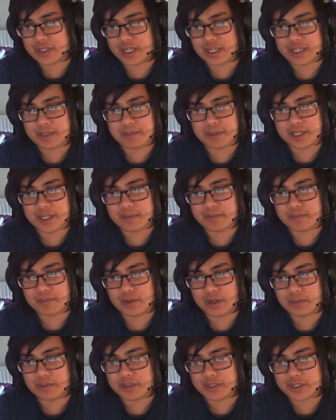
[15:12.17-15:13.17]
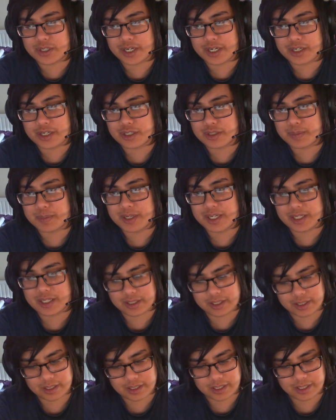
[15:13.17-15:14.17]
Like, he played multiple trainers
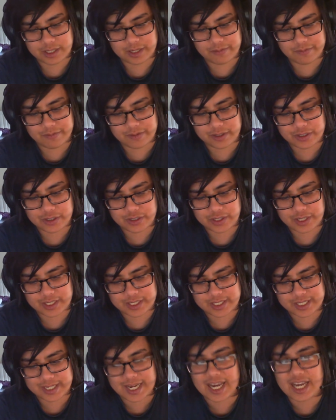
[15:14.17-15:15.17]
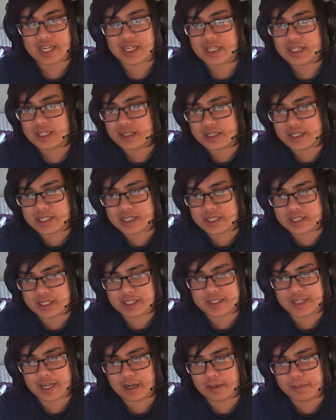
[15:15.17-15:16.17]
mail and everything to try to get the
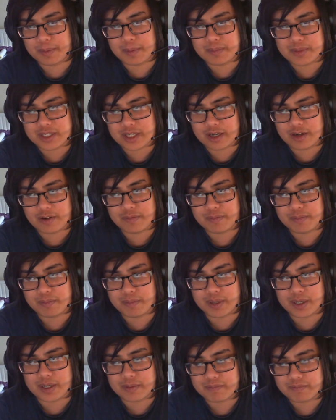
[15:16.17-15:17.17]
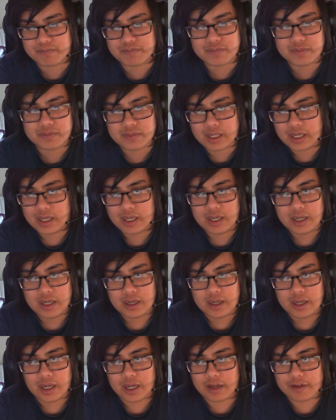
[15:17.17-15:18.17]
setup himself. But
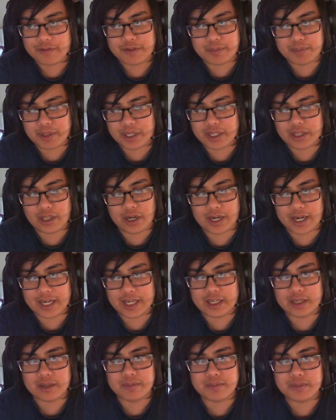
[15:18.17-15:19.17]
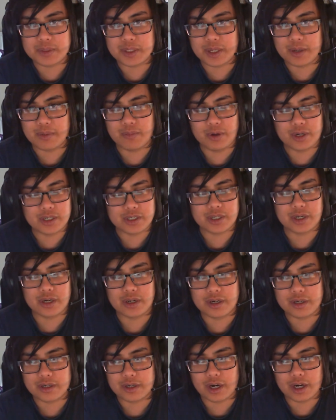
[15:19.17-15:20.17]
if you play a lot of items in one
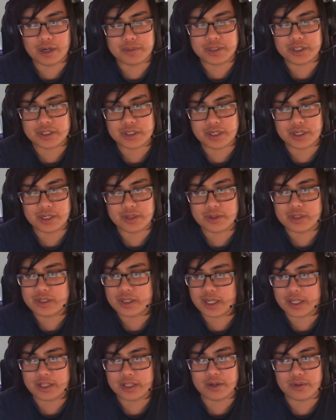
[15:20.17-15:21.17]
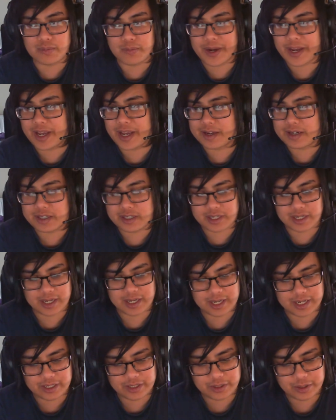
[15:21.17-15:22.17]
turn, Garb's just gonna sit there waiting to
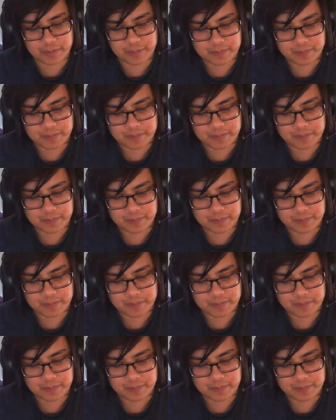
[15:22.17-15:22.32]
hit you.